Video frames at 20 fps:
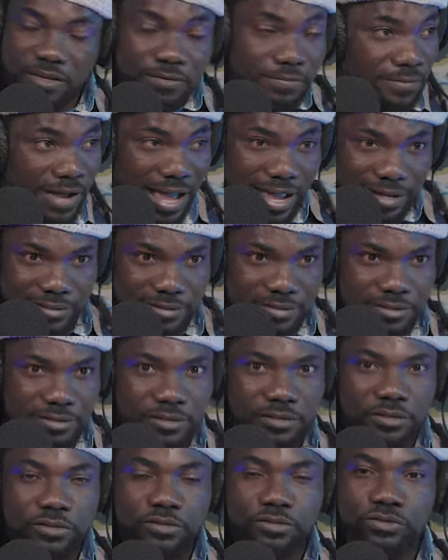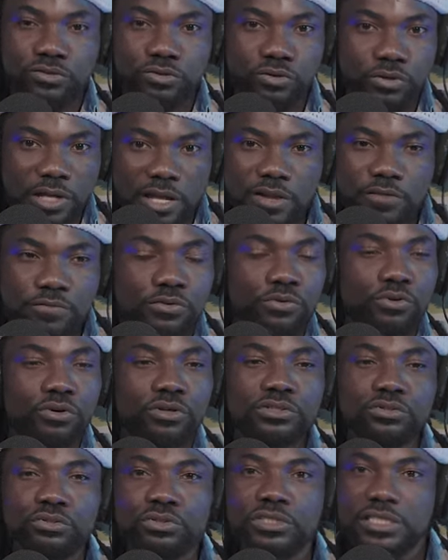Fact. So if we
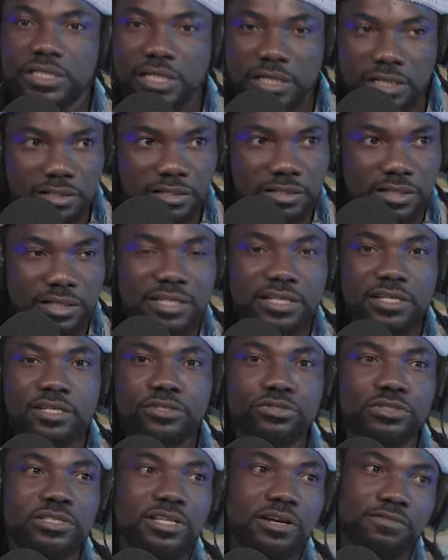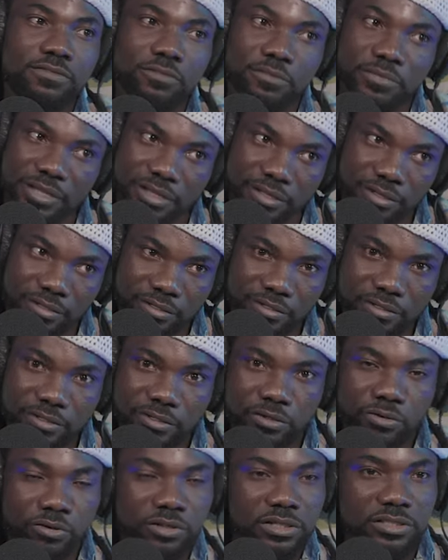want to change, it needs to start from there.
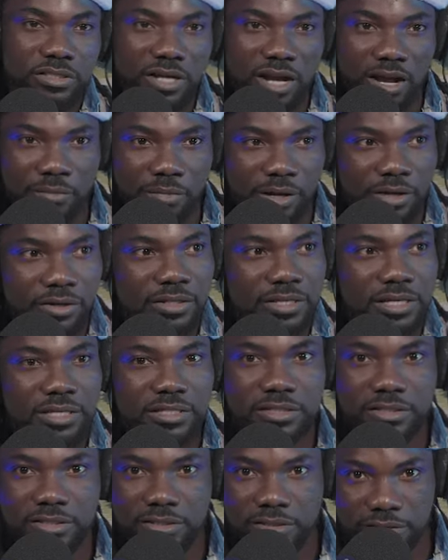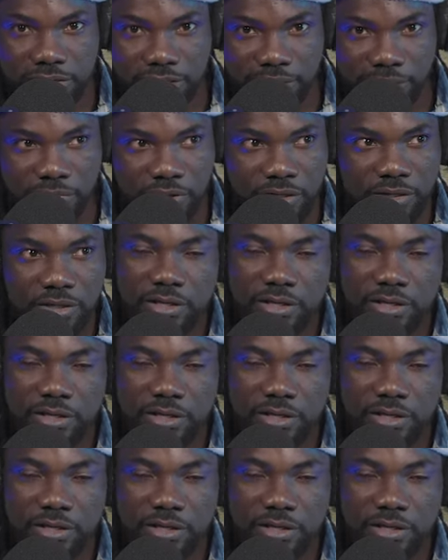What is our education system?